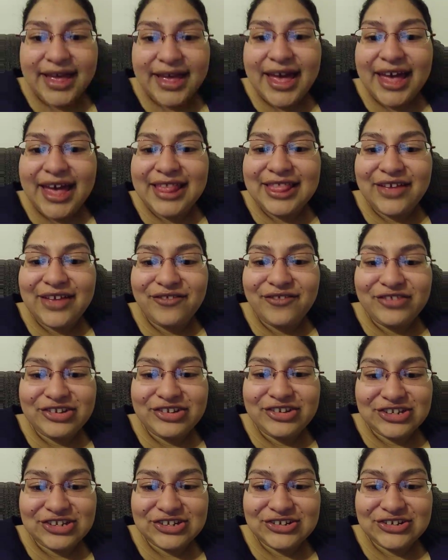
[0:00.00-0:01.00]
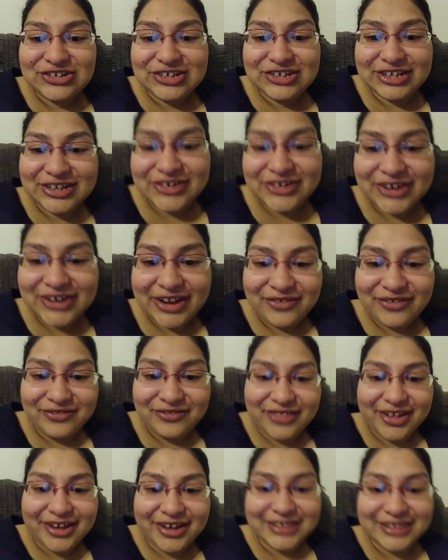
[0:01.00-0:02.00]
I love you too, Cookcraft
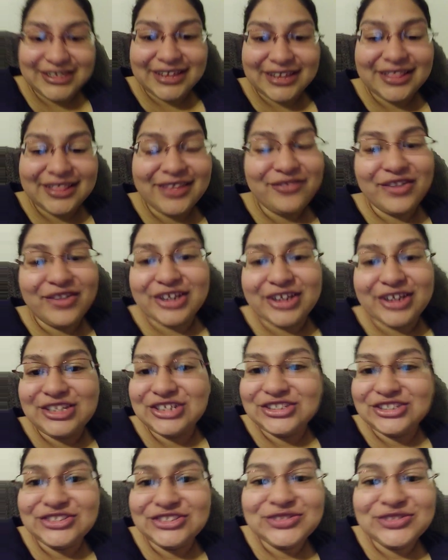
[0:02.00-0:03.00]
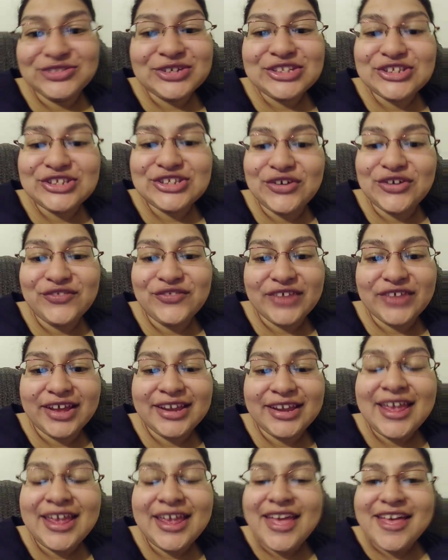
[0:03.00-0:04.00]
Vlogs. I love watching you. You are so
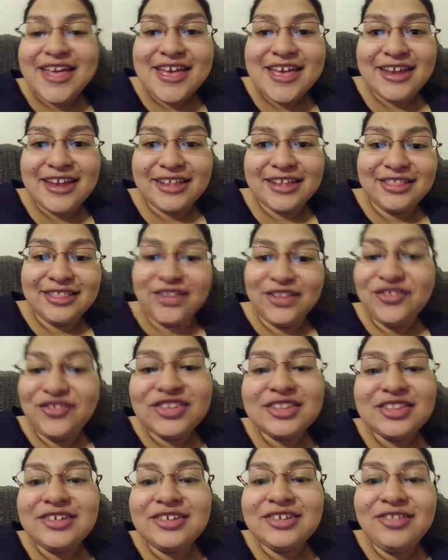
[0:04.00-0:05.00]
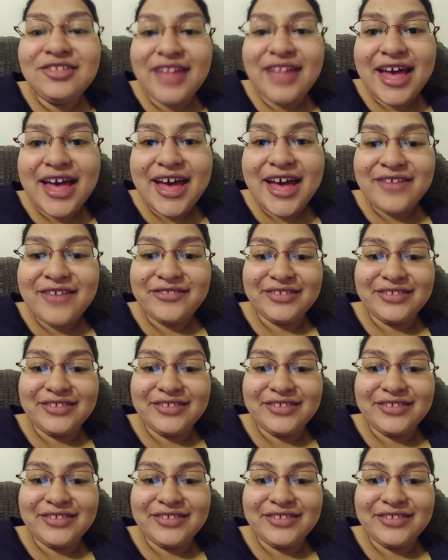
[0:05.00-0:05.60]
fun, and I love your little laugh.